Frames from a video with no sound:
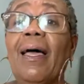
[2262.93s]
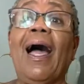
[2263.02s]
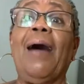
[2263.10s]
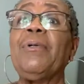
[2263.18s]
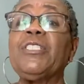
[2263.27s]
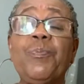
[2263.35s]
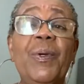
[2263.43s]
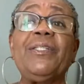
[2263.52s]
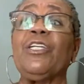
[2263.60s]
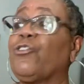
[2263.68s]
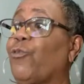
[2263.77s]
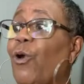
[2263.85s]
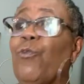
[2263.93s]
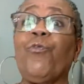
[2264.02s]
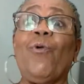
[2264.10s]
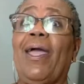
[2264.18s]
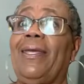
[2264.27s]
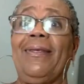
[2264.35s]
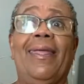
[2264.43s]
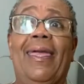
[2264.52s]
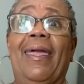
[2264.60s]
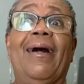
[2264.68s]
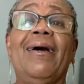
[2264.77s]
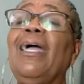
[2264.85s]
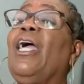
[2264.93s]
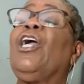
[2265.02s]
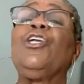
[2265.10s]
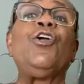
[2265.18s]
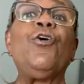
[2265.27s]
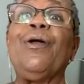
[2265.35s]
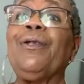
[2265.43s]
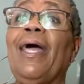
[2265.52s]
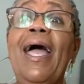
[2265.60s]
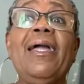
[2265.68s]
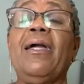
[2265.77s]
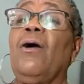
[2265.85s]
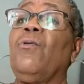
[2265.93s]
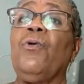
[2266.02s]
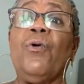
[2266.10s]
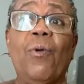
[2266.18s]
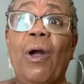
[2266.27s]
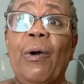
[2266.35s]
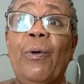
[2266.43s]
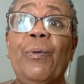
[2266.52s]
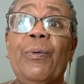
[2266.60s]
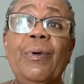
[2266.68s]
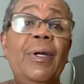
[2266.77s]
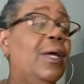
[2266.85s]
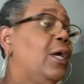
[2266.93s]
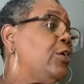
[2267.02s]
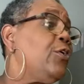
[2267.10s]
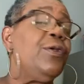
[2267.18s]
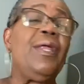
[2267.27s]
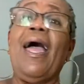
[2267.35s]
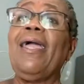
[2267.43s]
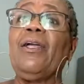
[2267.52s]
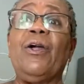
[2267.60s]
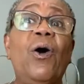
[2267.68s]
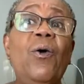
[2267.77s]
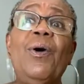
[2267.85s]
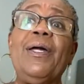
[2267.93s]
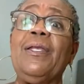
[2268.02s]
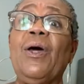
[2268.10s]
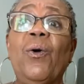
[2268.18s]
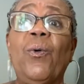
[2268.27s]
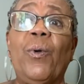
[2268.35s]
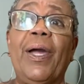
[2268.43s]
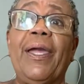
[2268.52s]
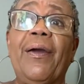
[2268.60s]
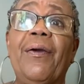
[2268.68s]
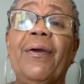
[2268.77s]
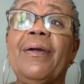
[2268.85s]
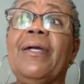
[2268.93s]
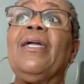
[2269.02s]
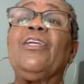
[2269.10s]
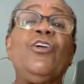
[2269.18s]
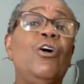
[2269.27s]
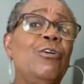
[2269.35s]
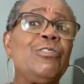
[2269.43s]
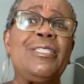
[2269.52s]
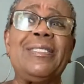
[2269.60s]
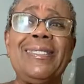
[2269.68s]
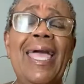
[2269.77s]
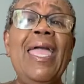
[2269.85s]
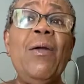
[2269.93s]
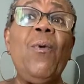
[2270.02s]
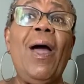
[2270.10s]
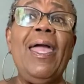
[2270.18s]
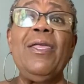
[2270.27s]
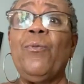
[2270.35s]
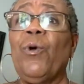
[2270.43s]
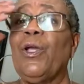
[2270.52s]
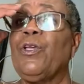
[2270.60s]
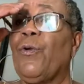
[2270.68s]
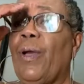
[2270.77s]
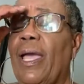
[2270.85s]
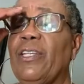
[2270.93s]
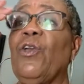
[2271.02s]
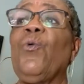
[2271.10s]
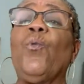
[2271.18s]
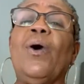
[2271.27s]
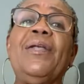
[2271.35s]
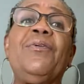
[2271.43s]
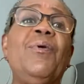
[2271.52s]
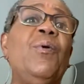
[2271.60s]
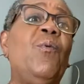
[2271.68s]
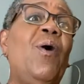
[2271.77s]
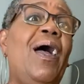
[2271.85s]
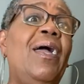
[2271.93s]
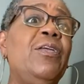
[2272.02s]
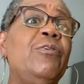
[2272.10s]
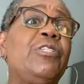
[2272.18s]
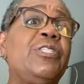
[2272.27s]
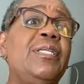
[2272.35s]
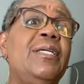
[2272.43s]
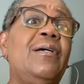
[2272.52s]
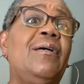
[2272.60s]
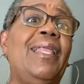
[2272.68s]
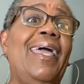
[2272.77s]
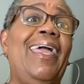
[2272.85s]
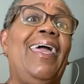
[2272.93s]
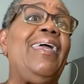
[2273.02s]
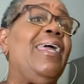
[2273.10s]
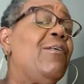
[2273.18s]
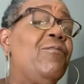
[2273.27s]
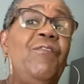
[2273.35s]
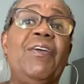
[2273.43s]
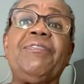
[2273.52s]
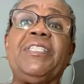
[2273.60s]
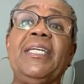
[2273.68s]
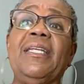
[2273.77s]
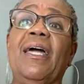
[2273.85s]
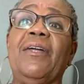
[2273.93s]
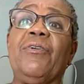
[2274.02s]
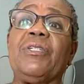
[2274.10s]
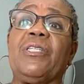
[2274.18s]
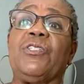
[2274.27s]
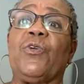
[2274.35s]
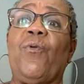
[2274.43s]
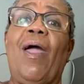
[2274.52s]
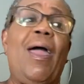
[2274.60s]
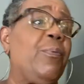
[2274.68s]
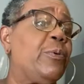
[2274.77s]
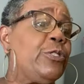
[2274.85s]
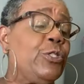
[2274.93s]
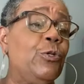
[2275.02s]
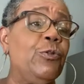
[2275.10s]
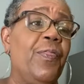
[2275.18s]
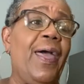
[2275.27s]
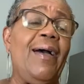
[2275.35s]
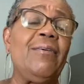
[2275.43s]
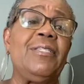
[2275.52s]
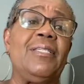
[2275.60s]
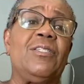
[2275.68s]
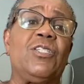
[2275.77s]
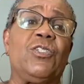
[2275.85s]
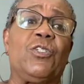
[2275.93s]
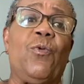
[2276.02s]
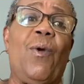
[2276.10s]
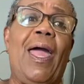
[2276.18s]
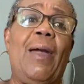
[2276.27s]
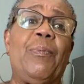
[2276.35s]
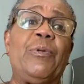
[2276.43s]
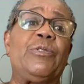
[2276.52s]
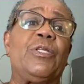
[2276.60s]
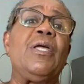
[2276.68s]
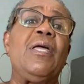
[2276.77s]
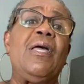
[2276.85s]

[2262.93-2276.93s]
I'm going to speak the truth right now. You are not going to grow. You're not going nowhere. You're going to stay where, you're at. You're wondering why you still at 1,500 subscribers, 2,000 subscribers,